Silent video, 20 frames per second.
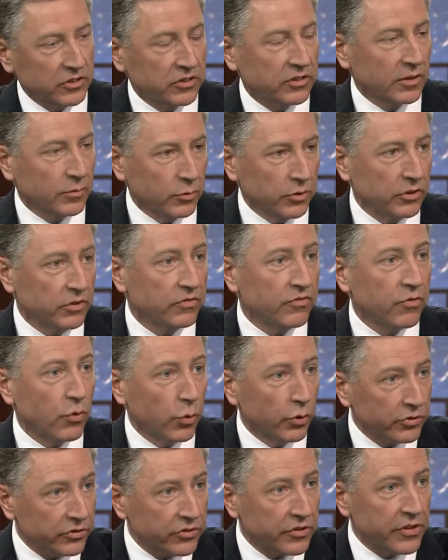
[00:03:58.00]
in some ways,
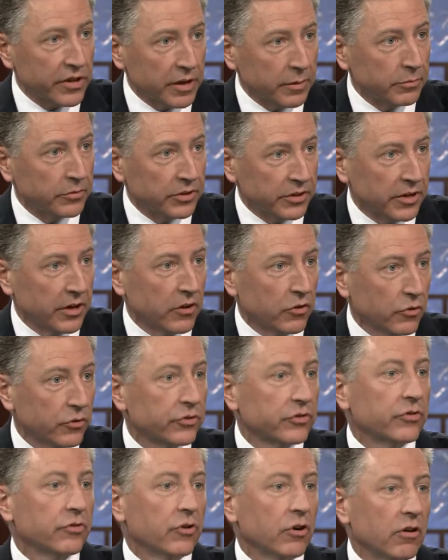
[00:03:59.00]
forced them together
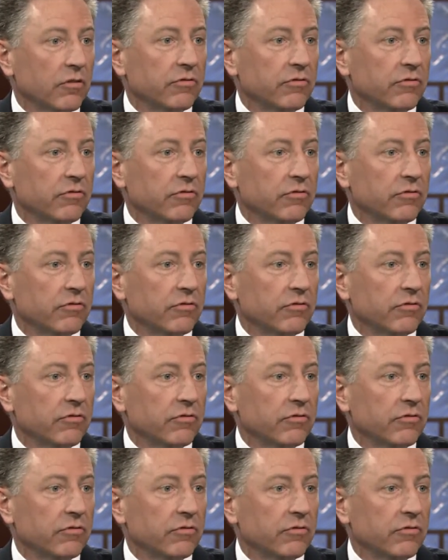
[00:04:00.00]
because they're all